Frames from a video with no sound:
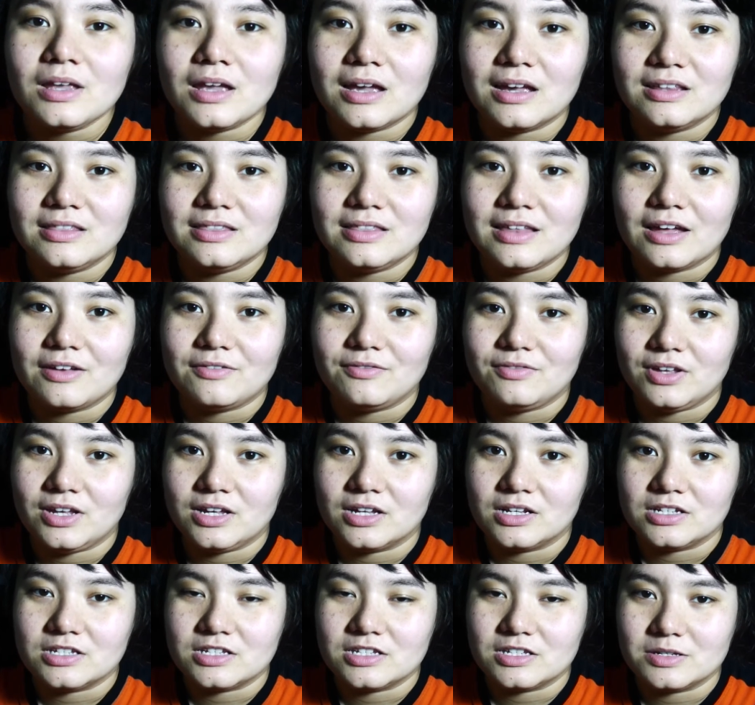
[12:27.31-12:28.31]
and that
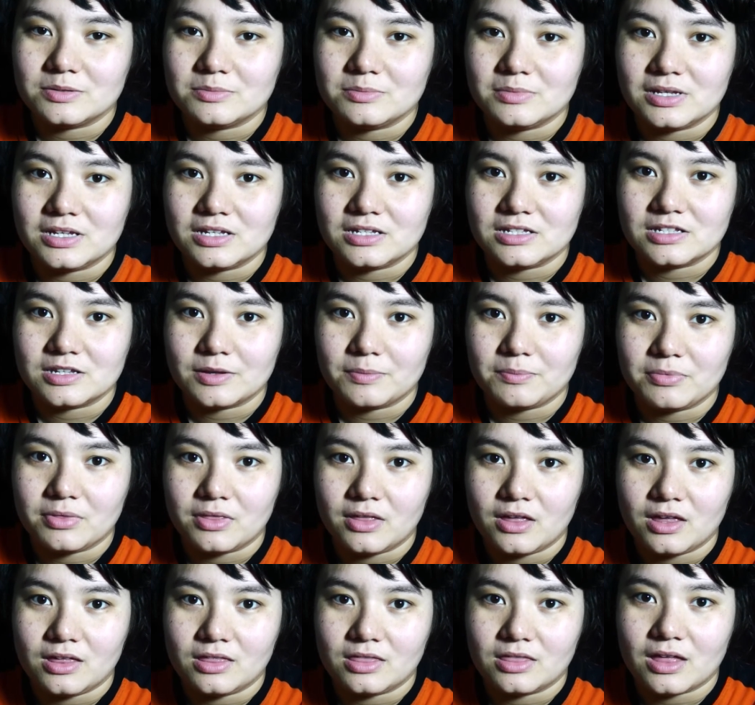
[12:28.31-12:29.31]
veganism is
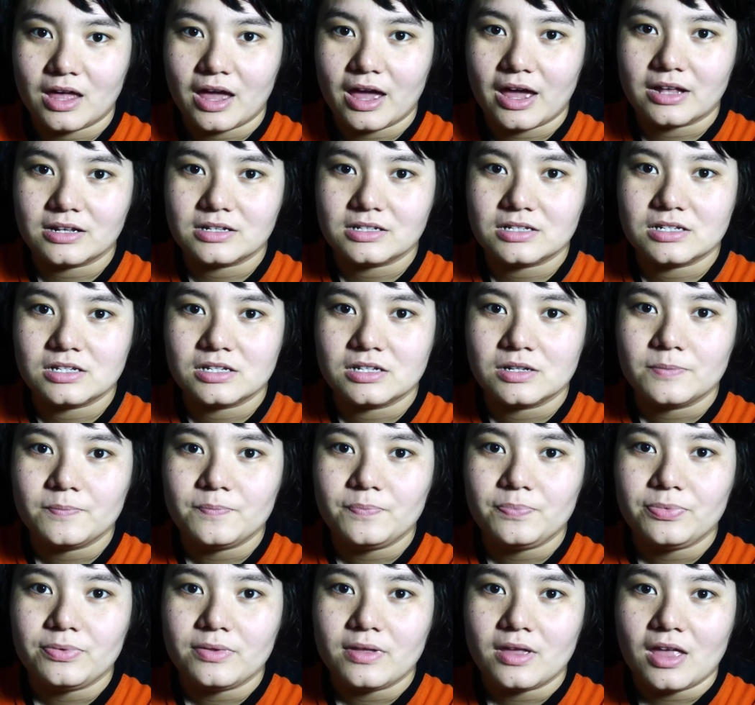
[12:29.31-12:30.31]
something that
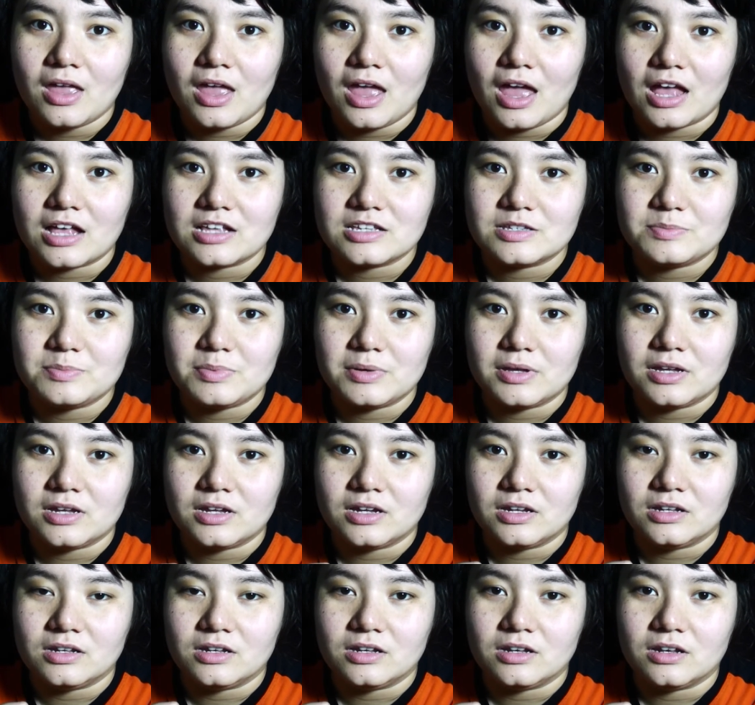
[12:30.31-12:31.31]
has
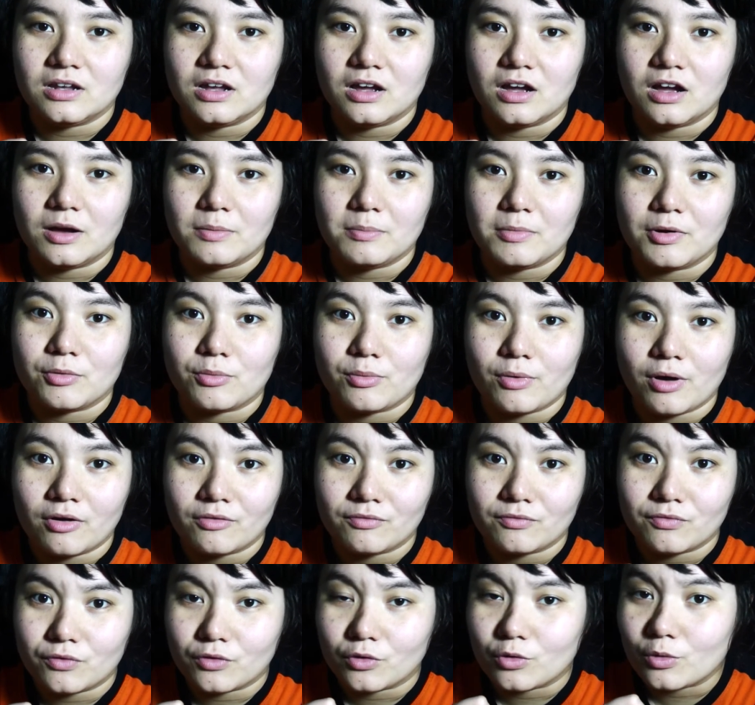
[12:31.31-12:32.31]
been
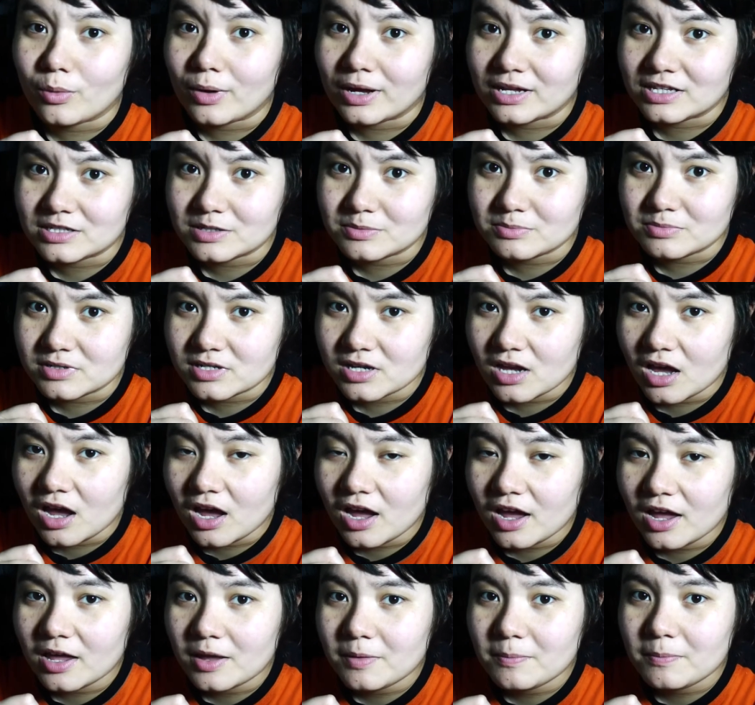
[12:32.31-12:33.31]
around for quite some
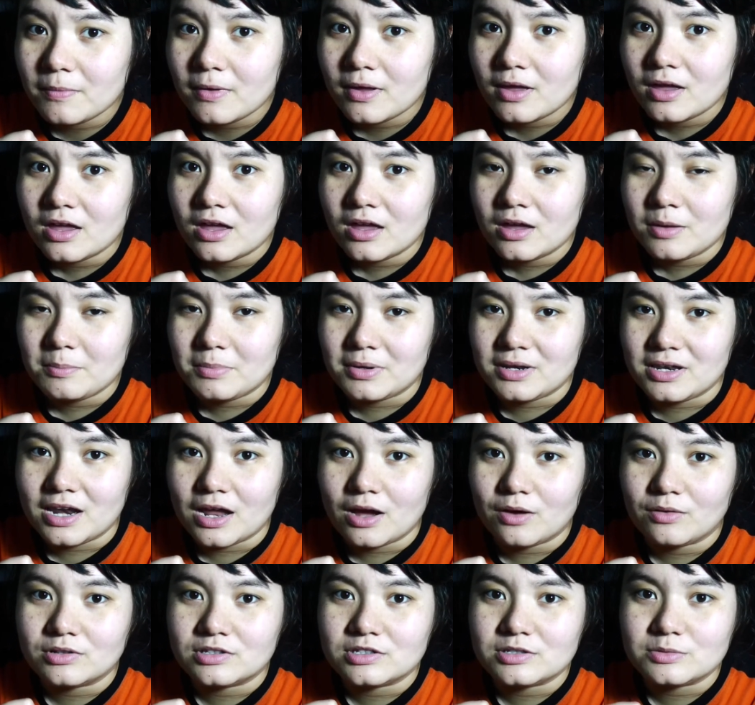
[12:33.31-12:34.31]
time, but
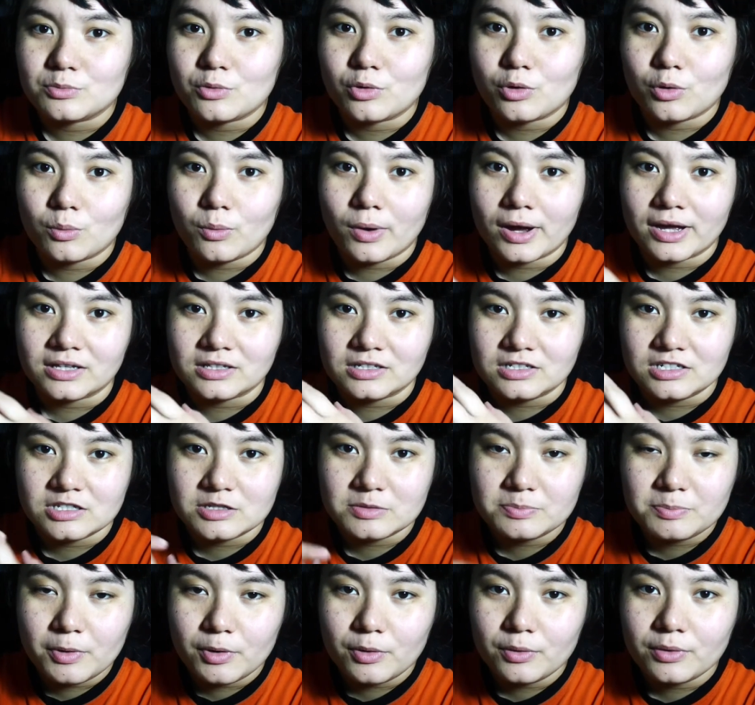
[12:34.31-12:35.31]
now it's more widely
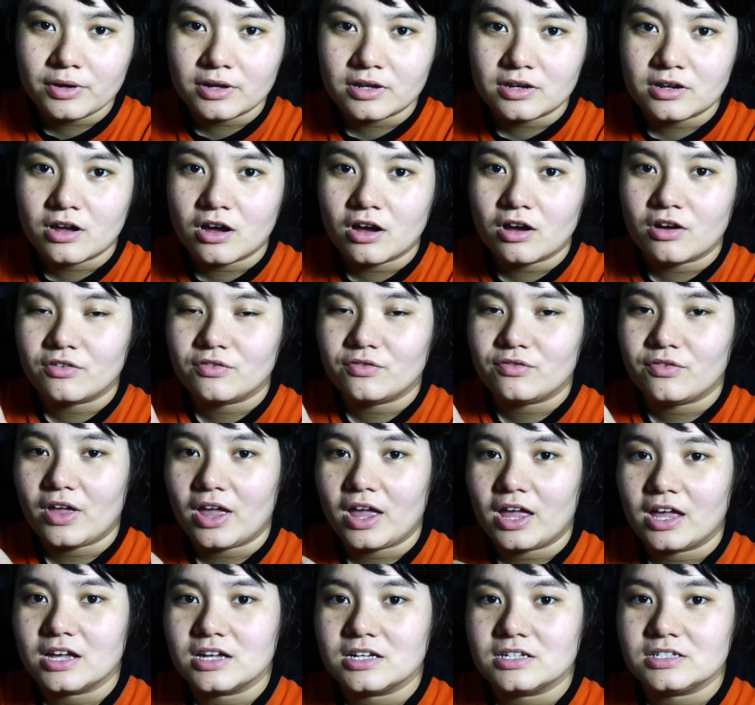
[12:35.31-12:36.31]
spoken of,
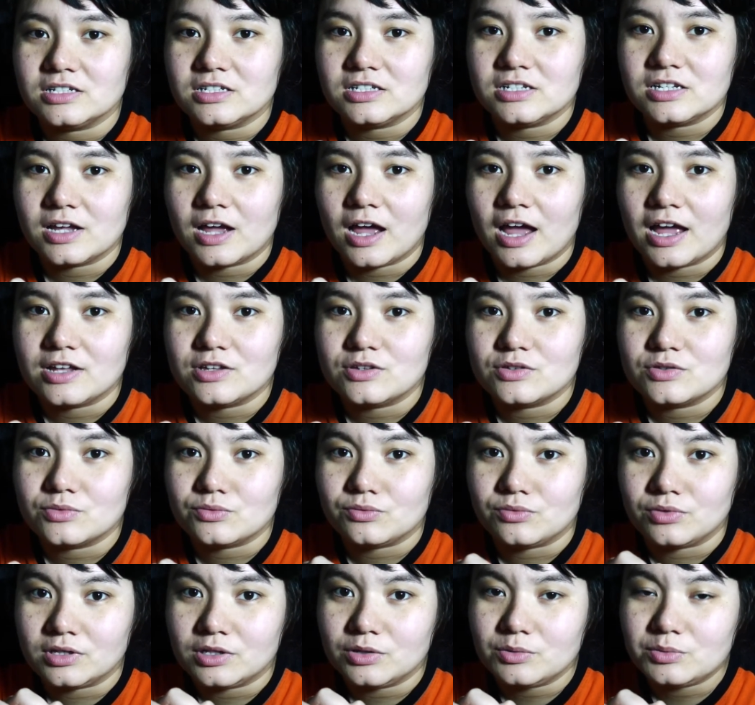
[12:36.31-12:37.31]
and I just
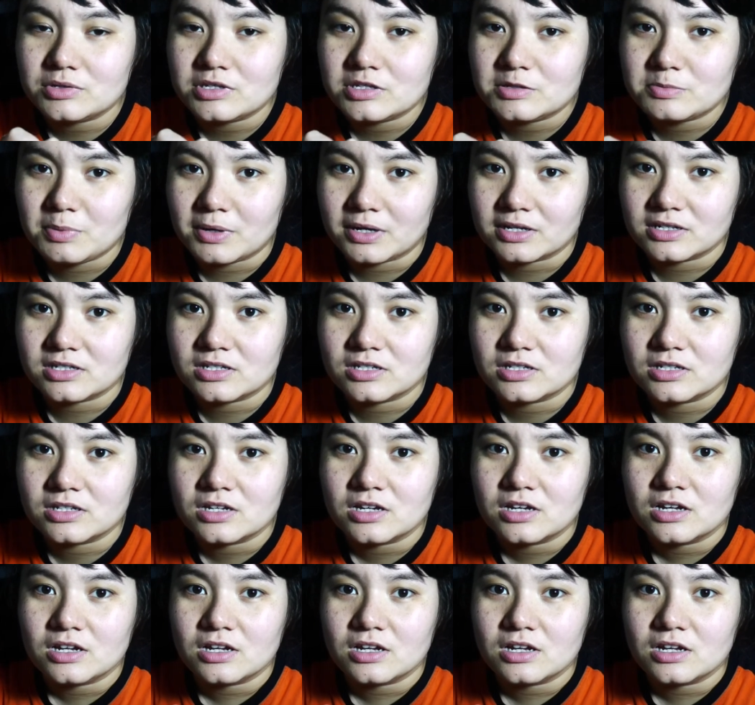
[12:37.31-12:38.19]
really respect